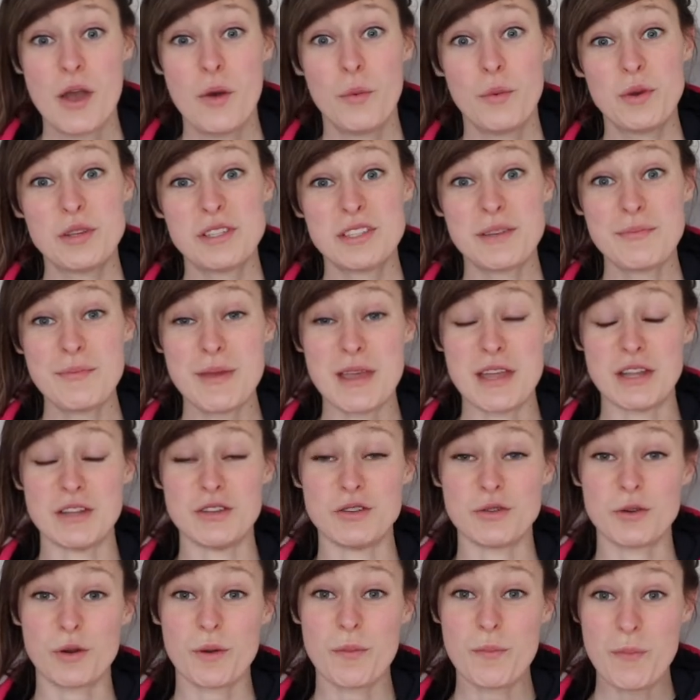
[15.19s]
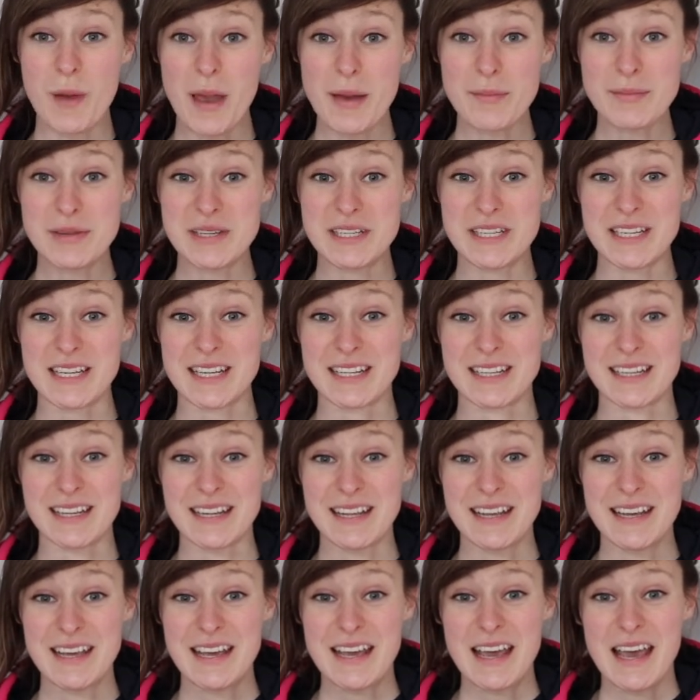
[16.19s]
with some indoor badminton.
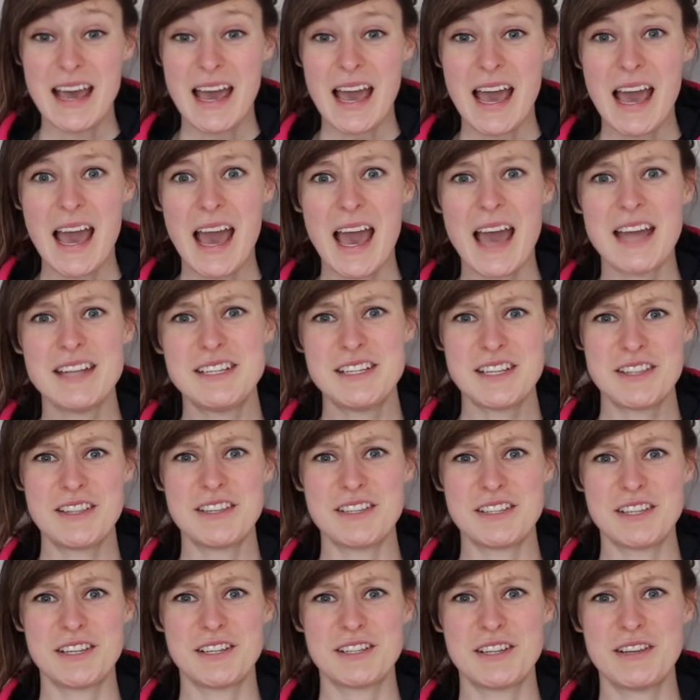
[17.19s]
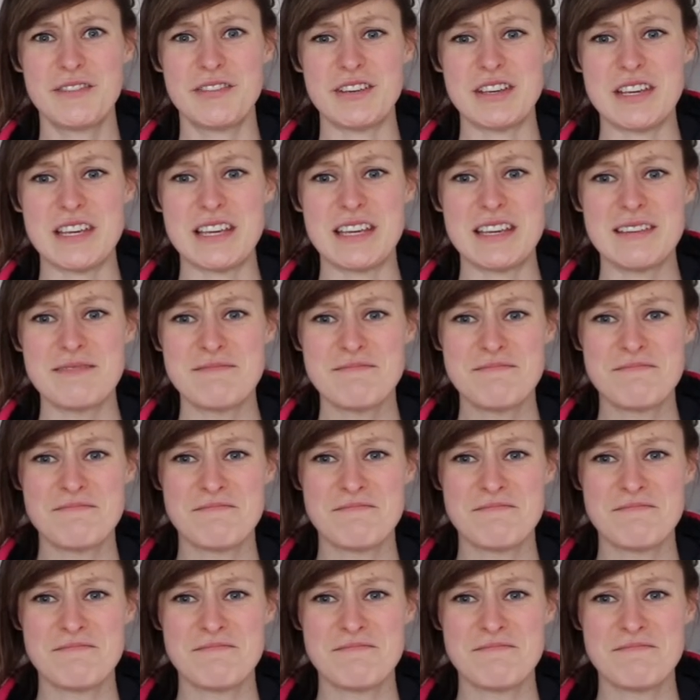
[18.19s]
And in this activity,